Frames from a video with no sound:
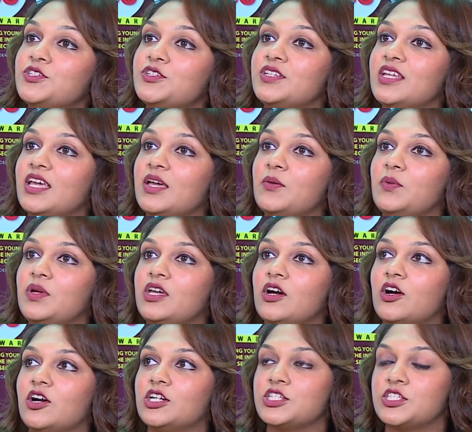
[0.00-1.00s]
Today, we
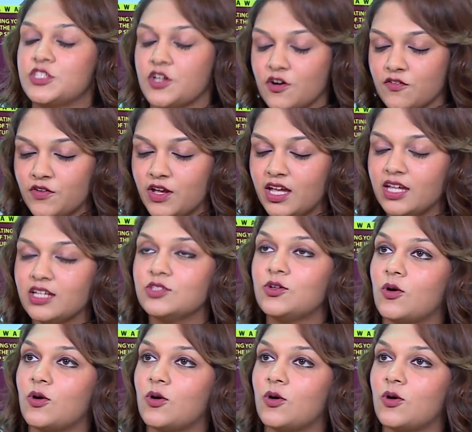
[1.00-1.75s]
are serving